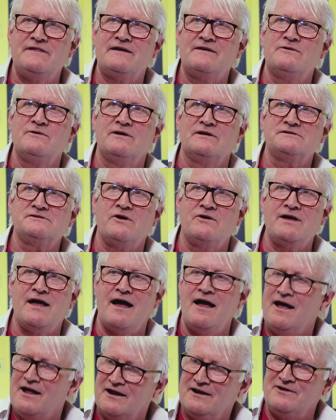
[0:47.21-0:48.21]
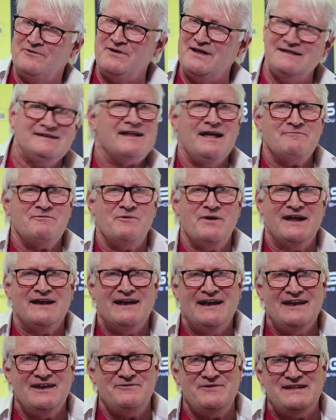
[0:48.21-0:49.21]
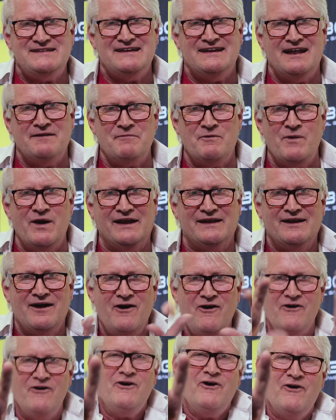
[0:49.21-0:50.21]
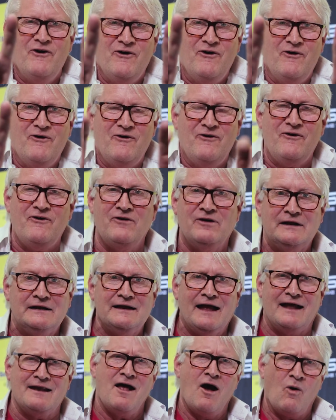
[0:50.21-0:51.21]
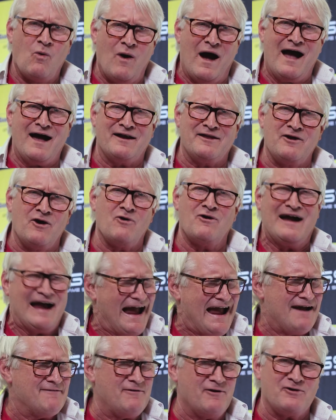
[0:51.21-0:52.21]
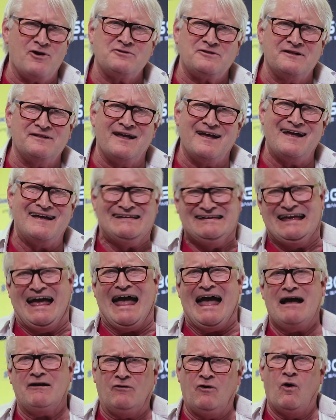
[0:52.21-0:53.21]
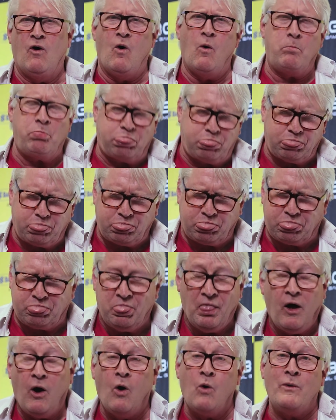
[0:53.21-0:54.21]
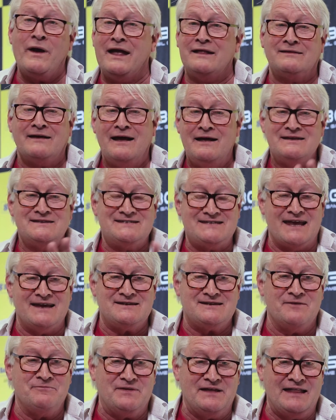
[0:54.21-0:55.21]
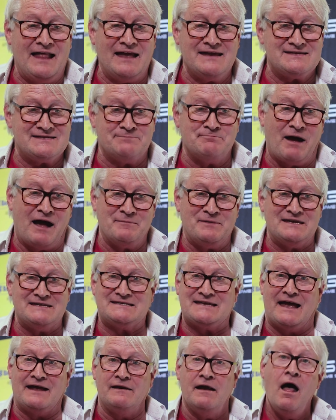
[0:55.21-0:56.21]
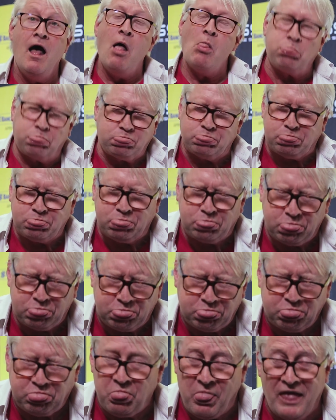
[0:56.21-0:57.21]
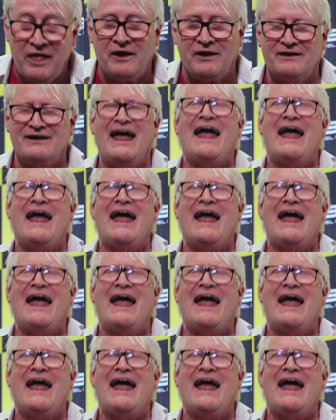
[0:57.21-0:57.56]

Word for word: think who else. Oh yeah, Luigi number one, Luigi number one, ho ho, and Wario. Have a rotten day, Yahoo! oh wait, say something nice, mommy said. there.